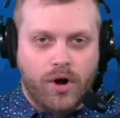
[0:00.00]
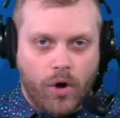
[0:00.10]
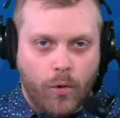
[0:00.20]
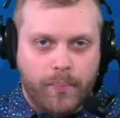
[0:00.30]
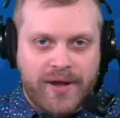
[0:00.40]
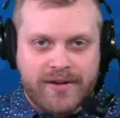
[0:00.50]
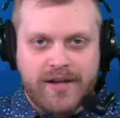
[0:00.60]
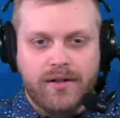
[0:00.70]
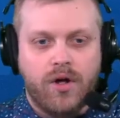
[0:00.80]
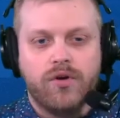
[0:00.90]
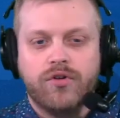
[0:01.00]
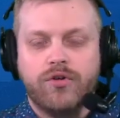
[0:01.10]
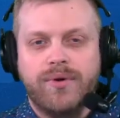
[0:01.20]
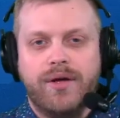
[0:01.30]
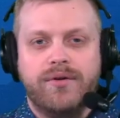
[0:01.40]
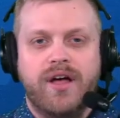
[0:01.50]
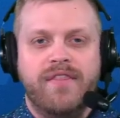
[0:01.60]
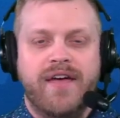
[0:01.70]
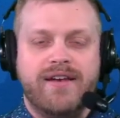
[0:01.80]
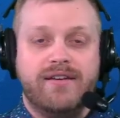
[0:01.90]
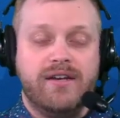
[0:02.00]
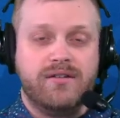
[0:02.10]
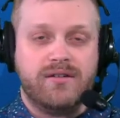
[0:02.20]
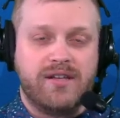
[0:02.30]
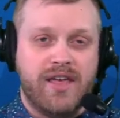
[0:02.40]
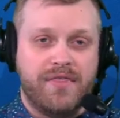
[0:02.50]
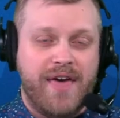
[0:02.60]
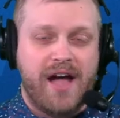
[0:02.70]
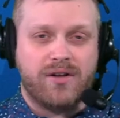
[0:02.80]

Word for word: hoping to get a long-term deal done. That didn't get that